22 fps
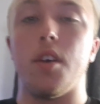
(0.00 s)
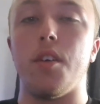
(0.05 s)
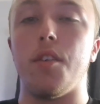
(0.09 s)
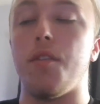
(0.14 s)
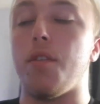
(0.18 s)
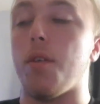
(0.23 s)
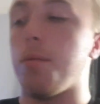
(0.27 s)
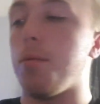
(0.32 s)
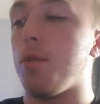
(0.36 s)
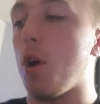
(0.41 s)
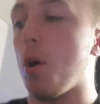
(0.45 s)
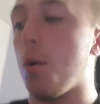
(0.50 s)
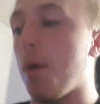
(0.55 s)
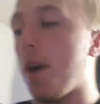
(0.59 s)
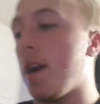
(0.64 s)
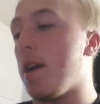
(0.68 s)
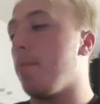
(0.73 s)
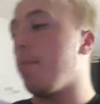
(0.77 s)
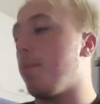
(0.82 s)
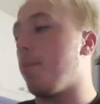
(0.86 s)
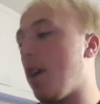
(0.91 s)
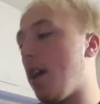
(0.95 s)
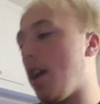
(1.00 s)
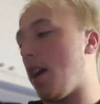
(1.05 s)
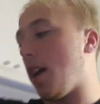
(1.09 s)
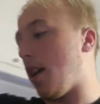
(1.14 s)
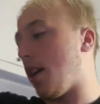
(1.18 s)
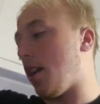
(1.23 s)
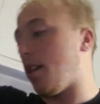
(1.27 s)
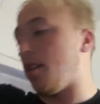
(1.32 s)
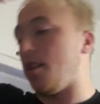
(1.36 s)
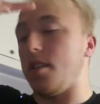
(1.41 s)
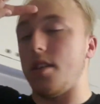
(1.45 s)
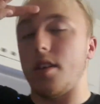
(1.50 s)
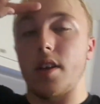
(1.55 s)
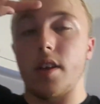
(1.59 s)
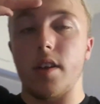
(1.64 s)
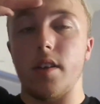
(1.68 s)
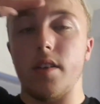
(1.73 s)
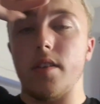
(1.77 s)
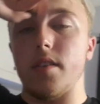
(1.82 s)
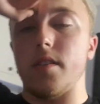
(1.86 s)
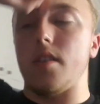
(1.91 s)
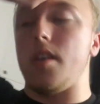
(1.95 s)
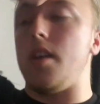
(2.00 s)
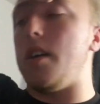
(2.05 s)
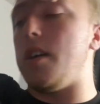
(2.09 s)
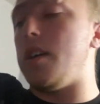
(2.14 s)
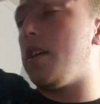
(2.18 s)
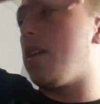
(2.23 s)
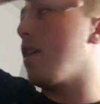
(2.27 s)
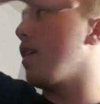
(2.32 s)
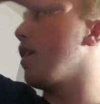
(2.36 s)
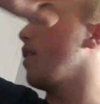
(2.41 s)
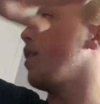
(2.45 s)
from GoApe, and I